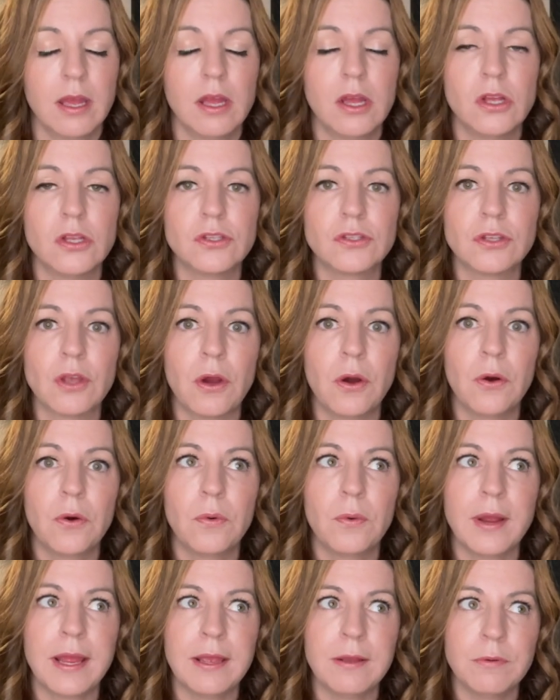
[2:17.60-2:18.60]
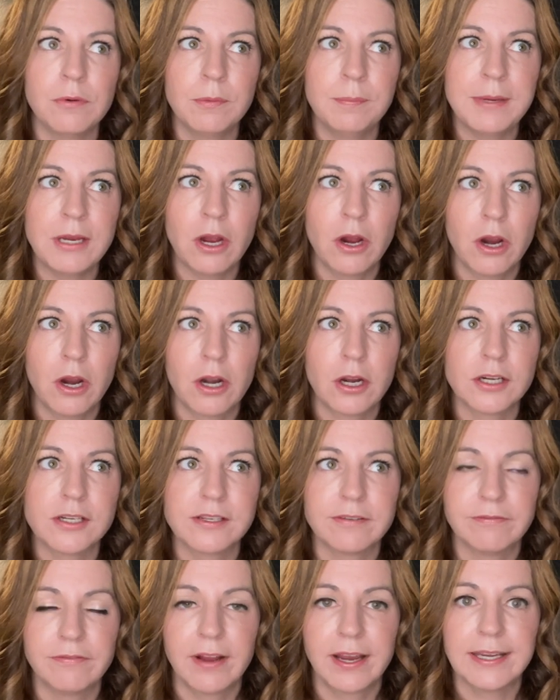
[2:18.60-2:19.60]
So it will be hard to
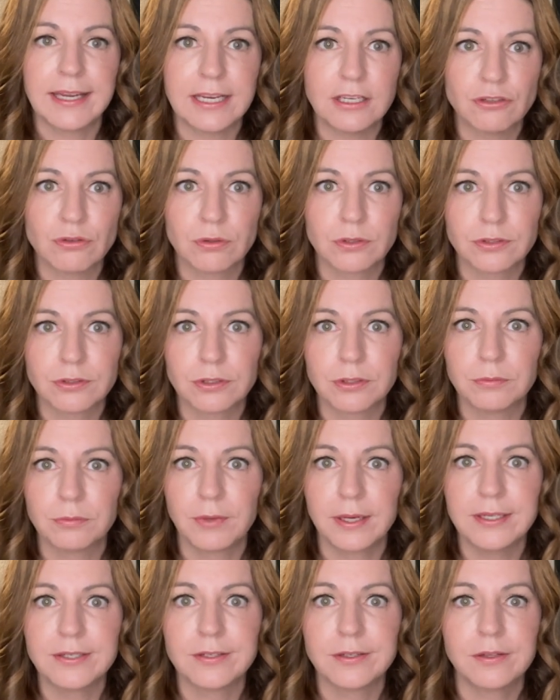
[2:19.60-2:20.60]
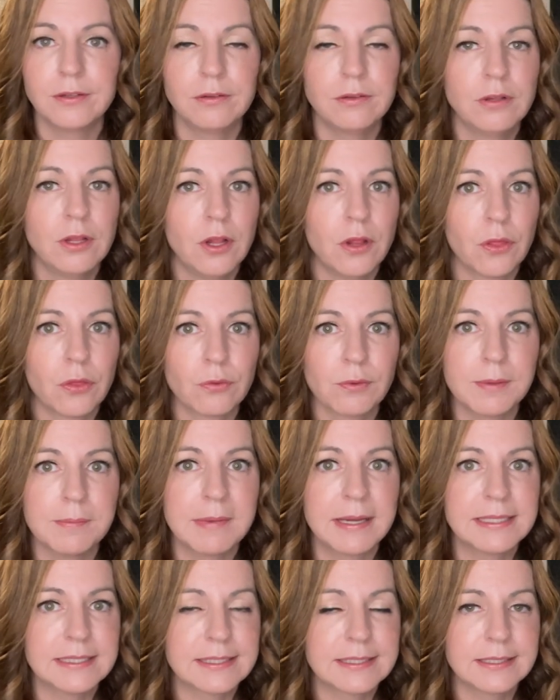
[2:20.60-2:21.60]
find a short-term rental, three
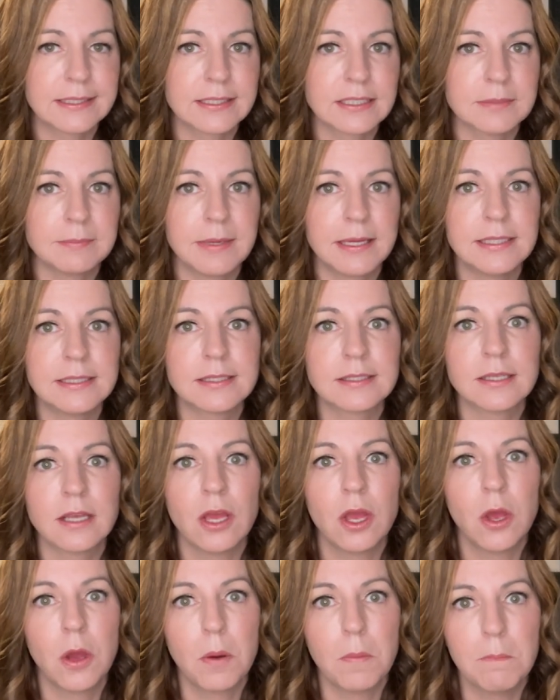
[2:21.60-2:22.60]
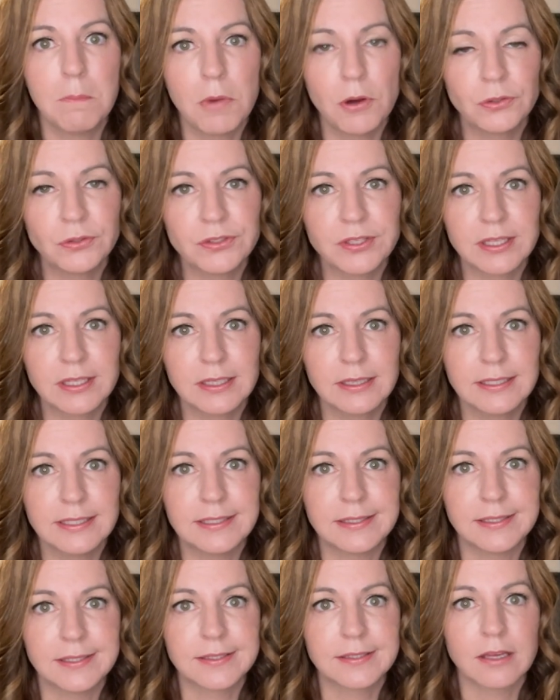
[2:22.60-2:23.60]
months, six months. Most of the
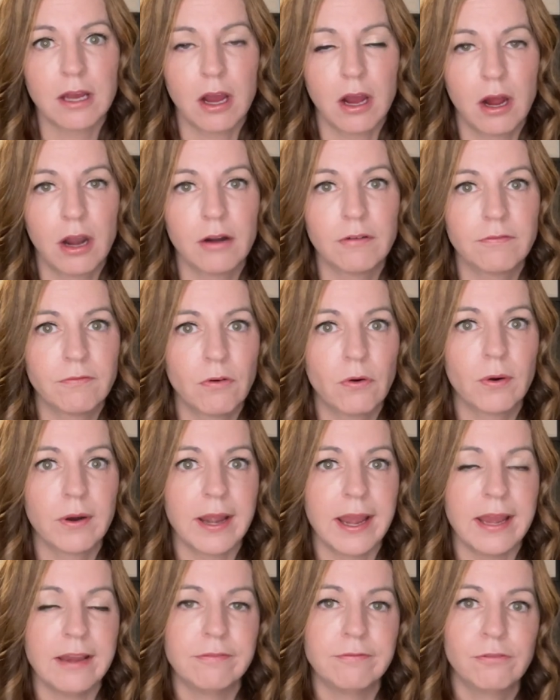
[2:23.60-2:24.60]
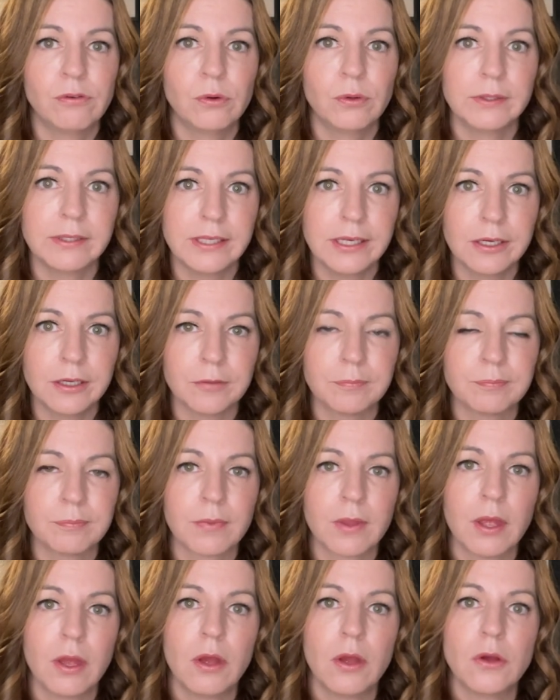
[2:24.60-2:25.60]
leases are for a full year.
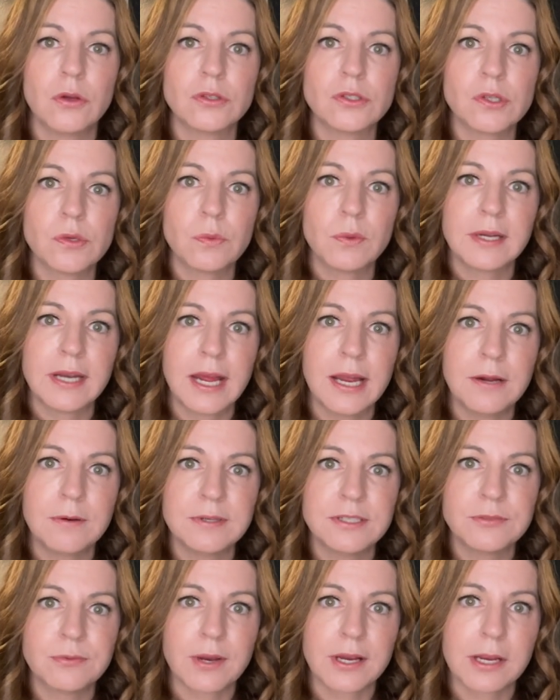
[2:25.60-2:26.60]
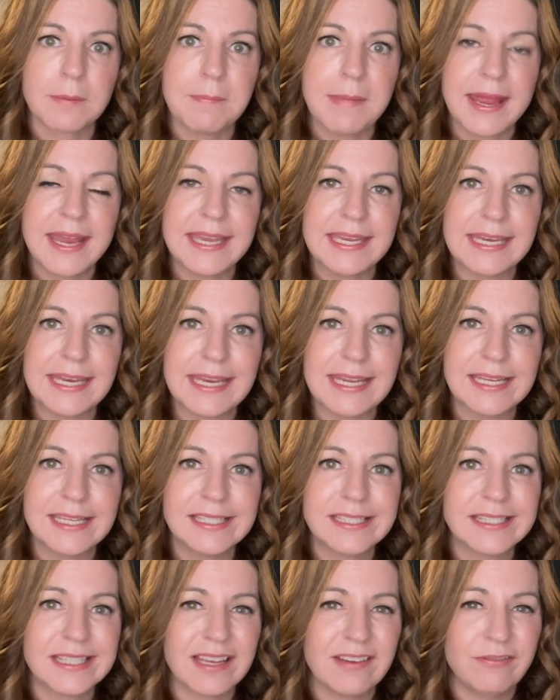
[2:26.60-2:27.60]
So what I always recommend
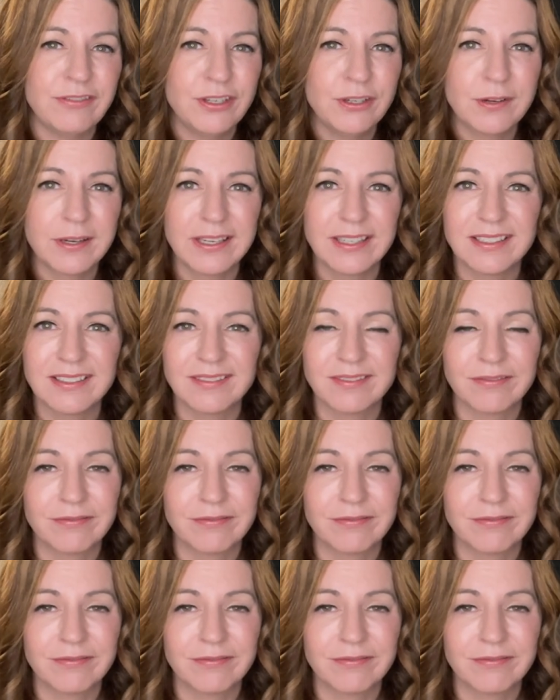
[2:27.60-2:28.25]
is if you can